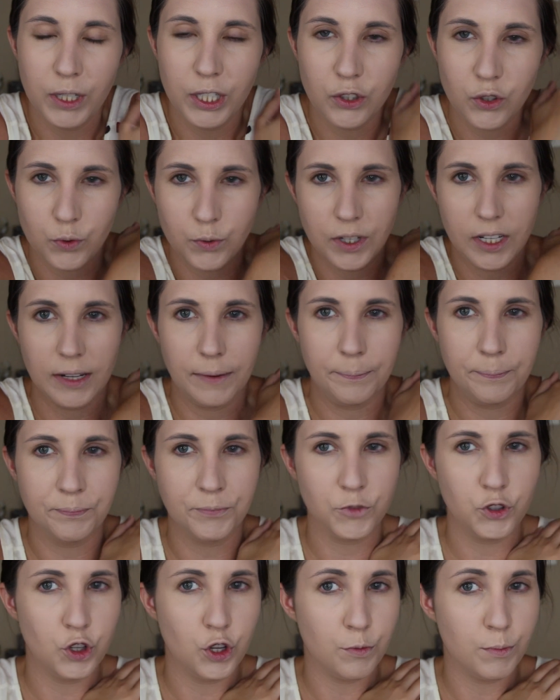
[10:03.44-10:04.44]
be doing
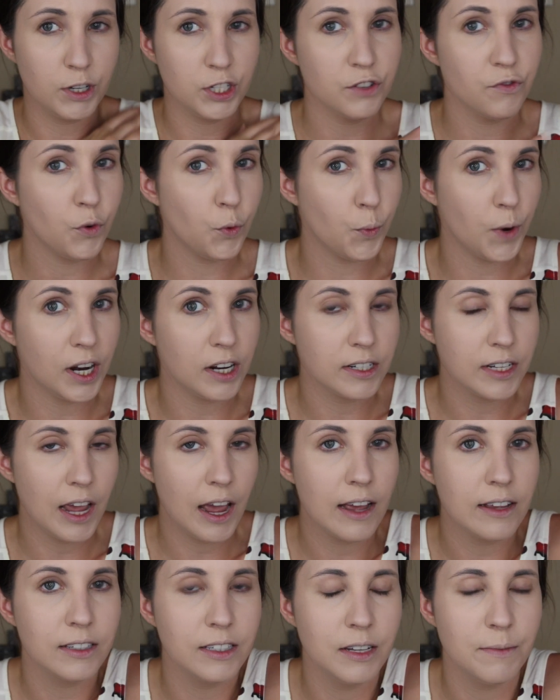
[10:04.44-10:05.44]
too much of a wear
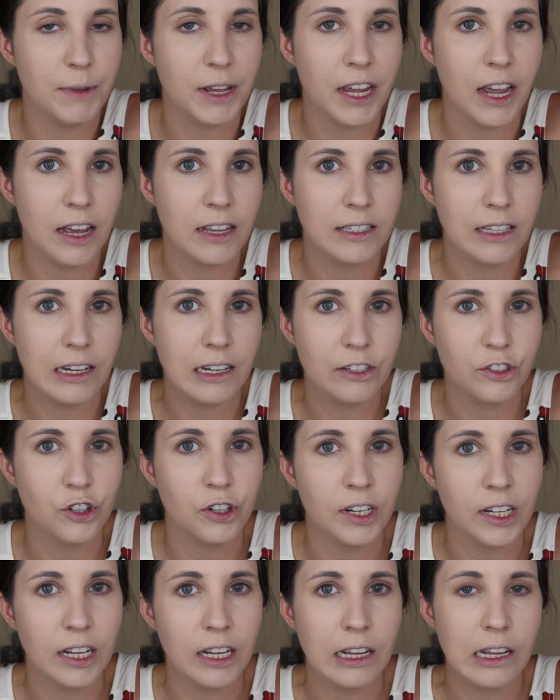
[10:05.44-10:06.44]
test because it is
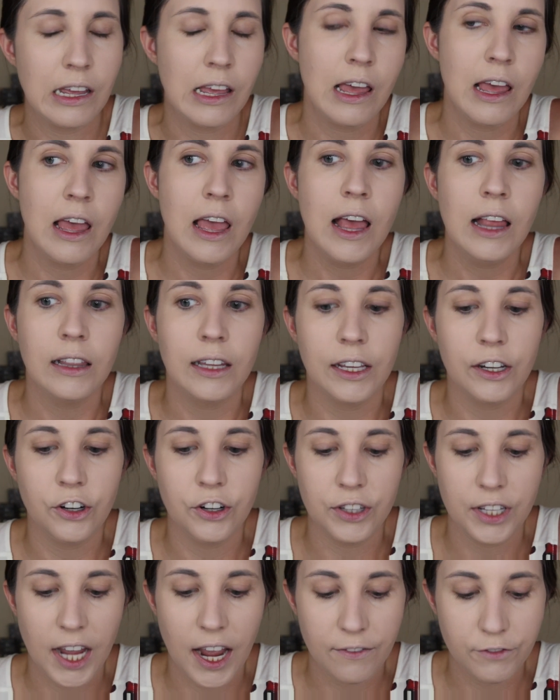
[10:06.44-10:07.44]
already later
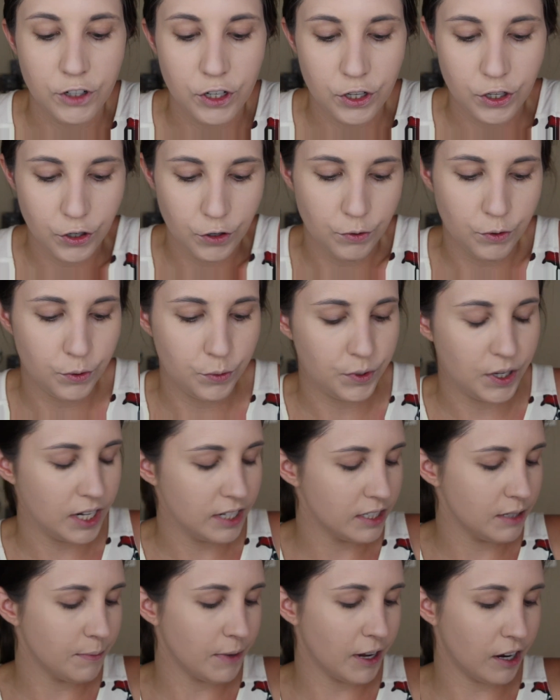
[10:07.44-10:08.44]
in the afternoon.
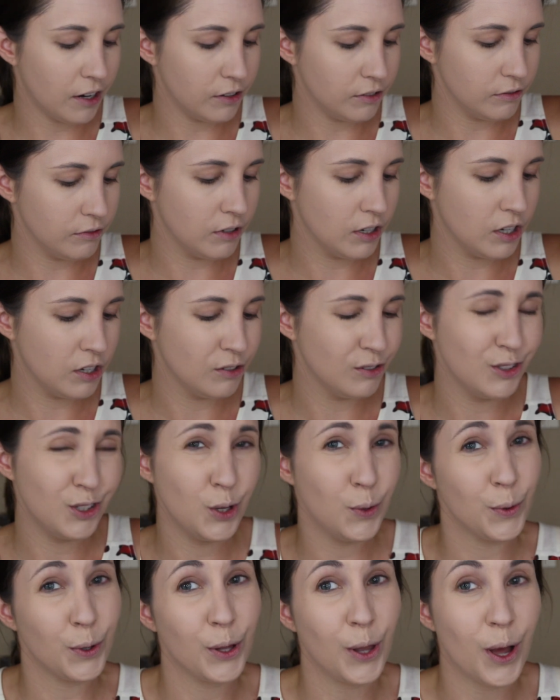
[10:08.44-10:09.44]
It's about
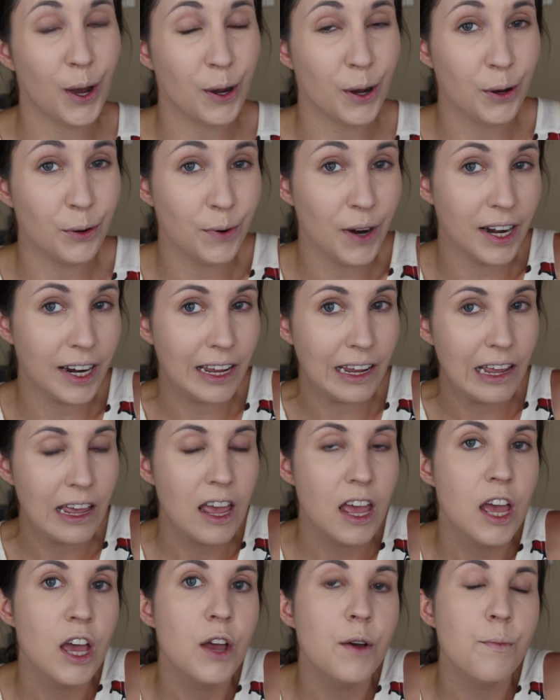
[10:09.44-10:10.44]
2 o'clock already,
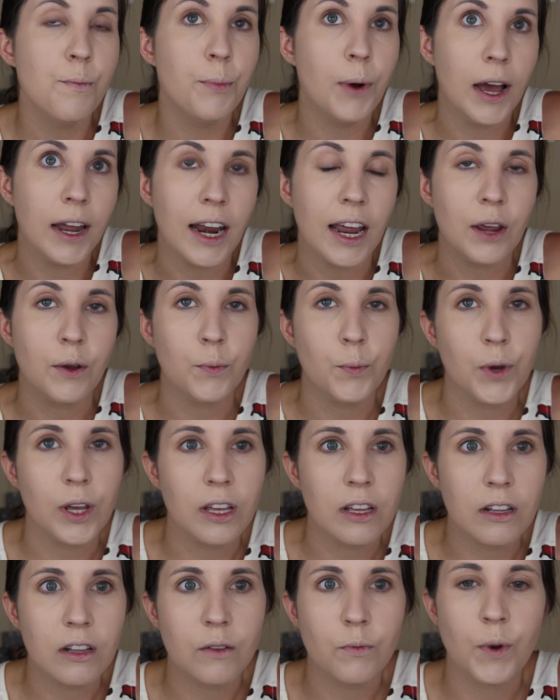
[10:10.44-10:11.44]
but I
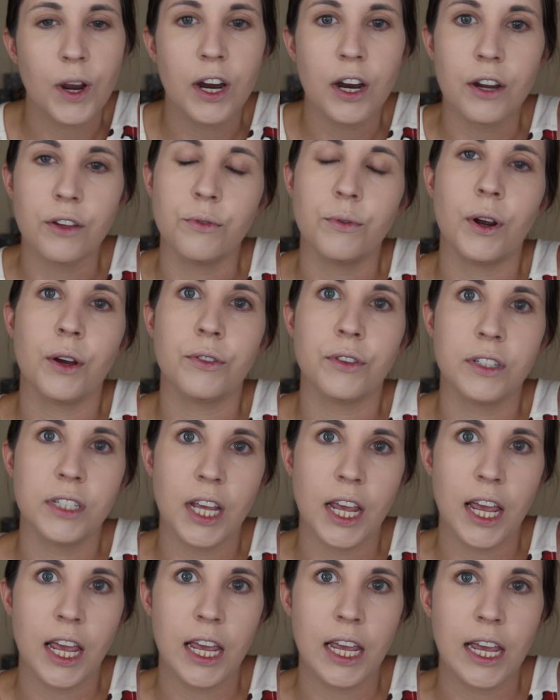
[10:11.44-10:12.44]
will wear it throughout the
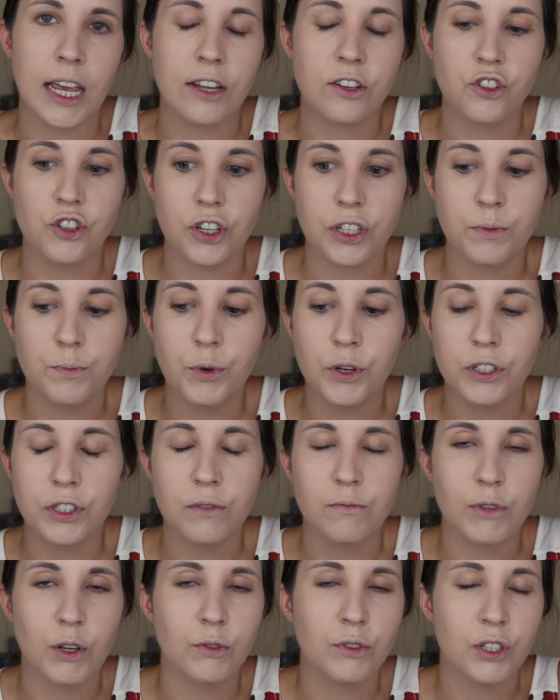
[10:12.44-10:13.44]
day and just put
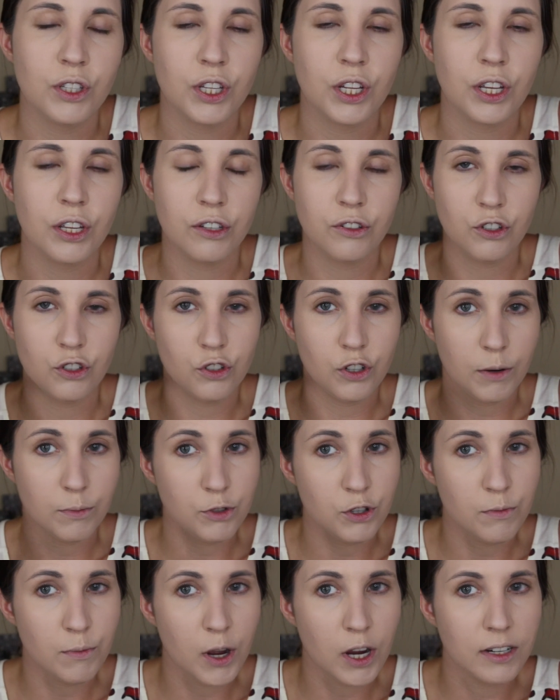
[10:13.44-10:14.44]
some notes in the
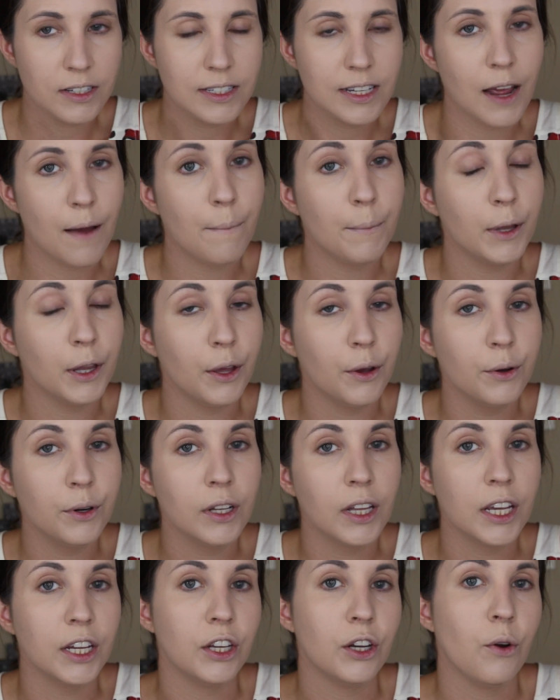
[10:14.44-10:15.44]
description box down below
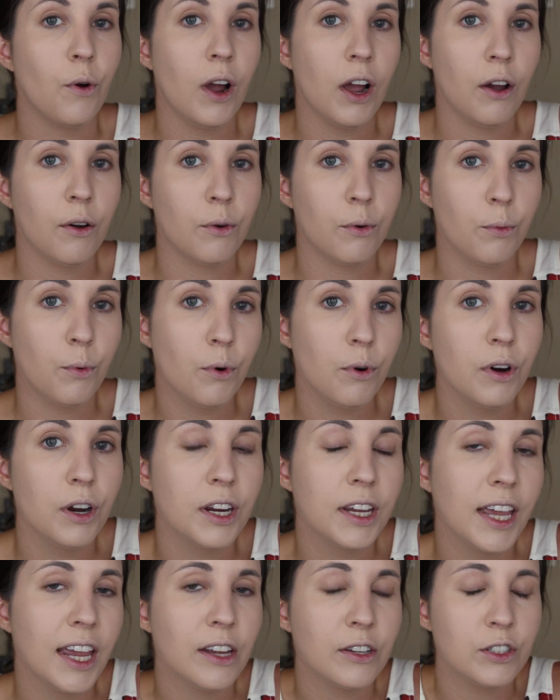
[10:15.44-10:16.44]
to let you know how it wore
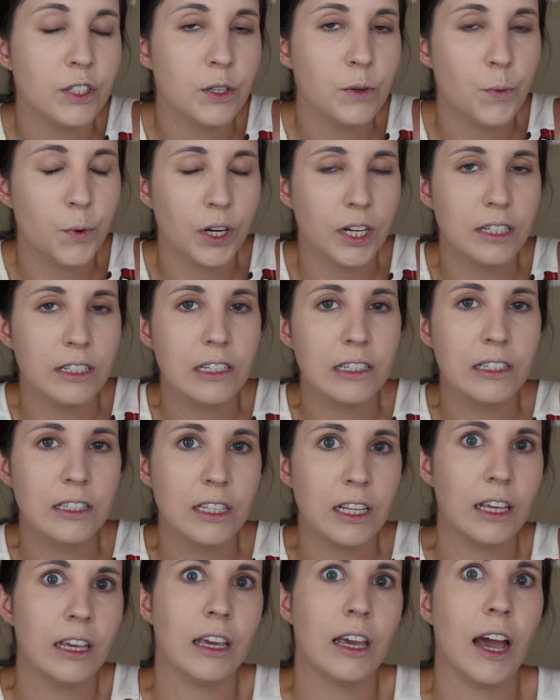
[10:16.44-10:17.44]
in case you wanted to
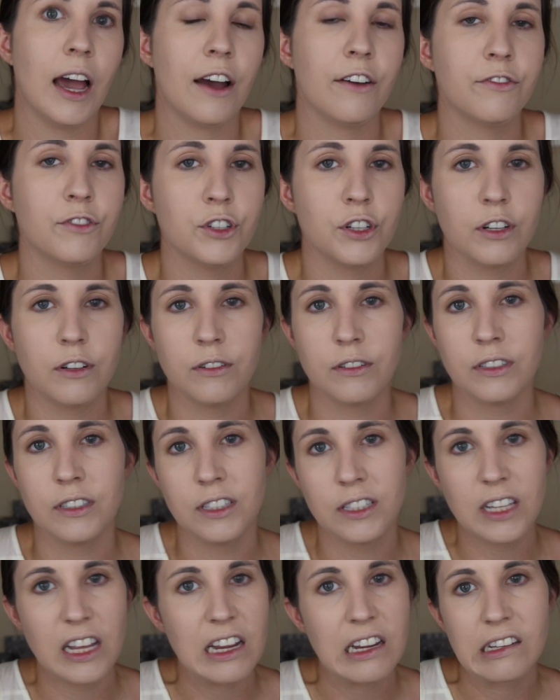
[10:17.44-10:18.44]
see after
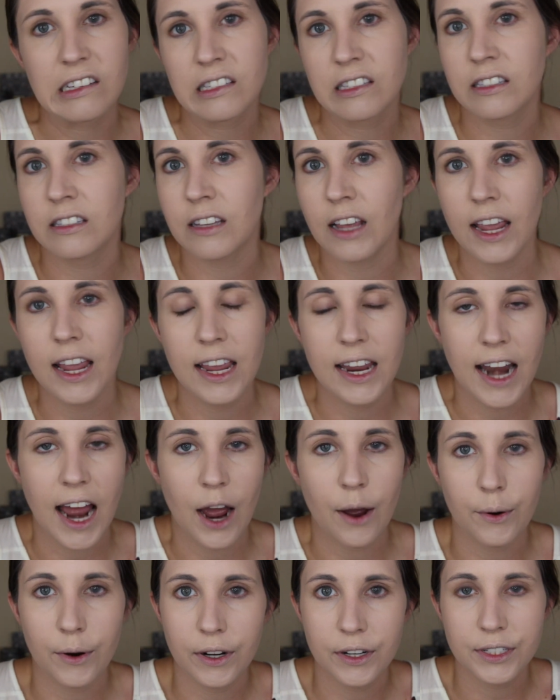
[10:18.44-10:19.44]
6-8
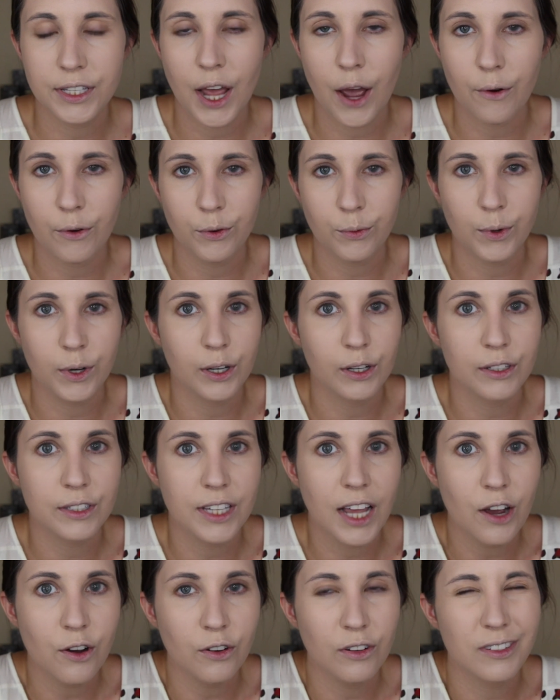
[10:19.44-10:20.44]
hours how it
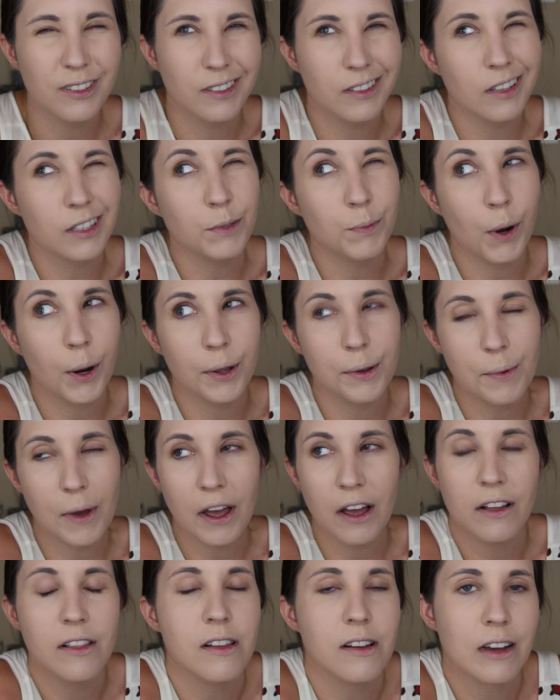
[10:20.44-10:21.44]
works out, because it's probably
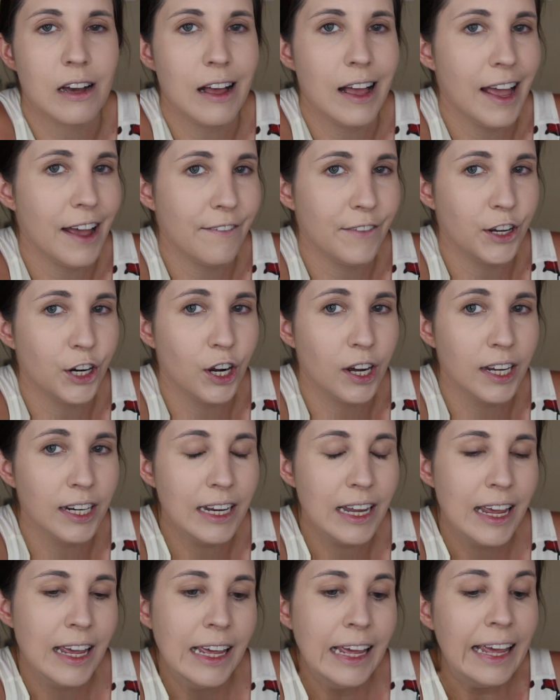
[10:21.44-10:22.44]
about how long I'll have it
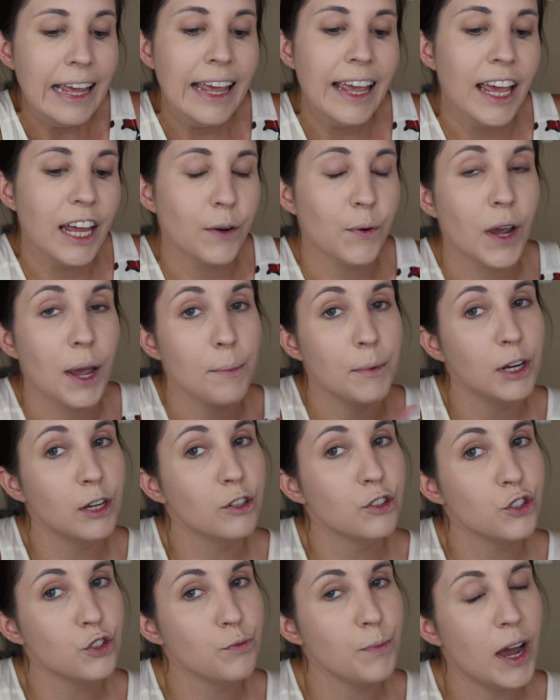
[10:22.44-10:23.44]
on. Anyway, I'm going
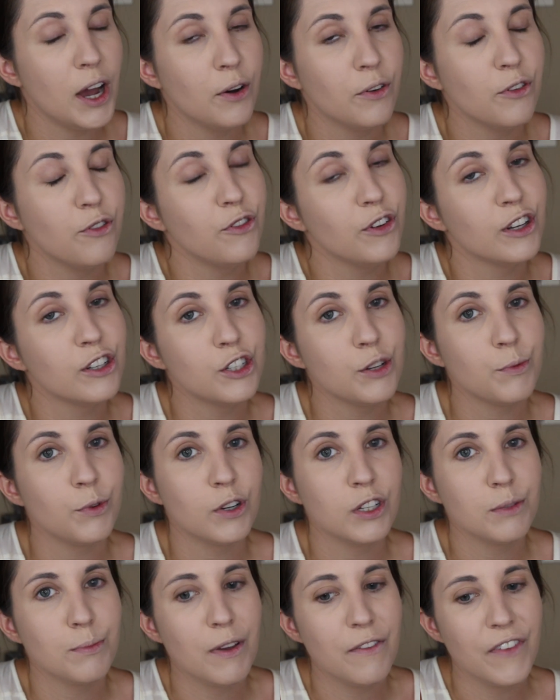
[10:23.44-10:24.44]
to zoom out, finish with the
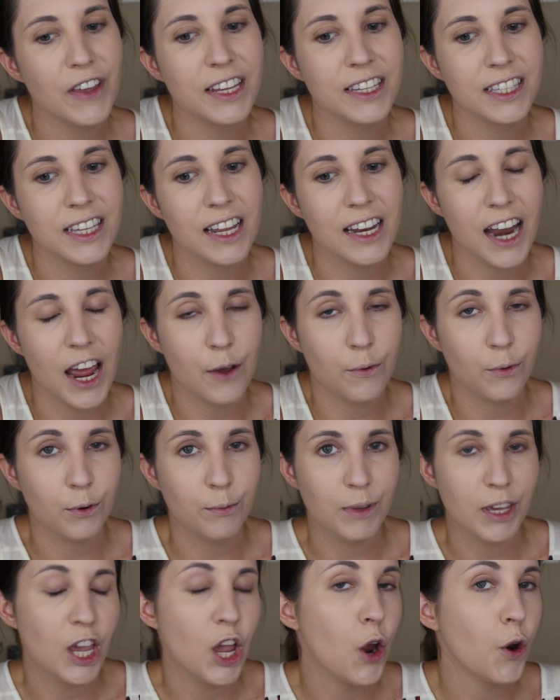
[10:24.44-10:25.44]
rest of my face, and I will
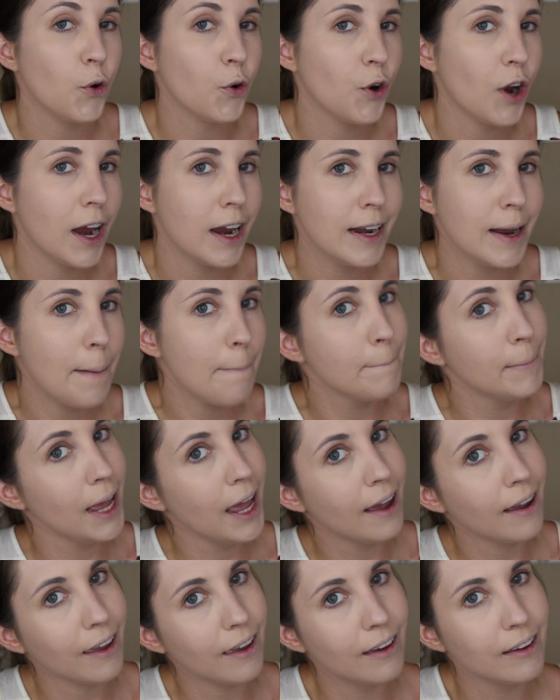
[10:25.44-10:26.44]
be right
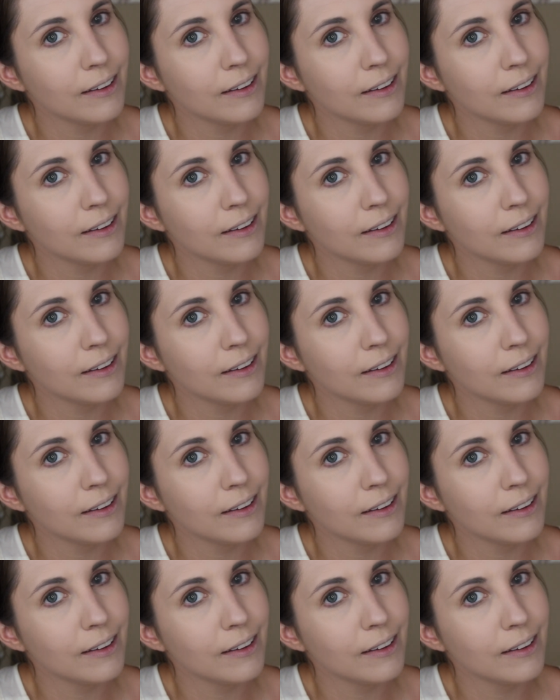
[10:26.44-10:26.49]
back.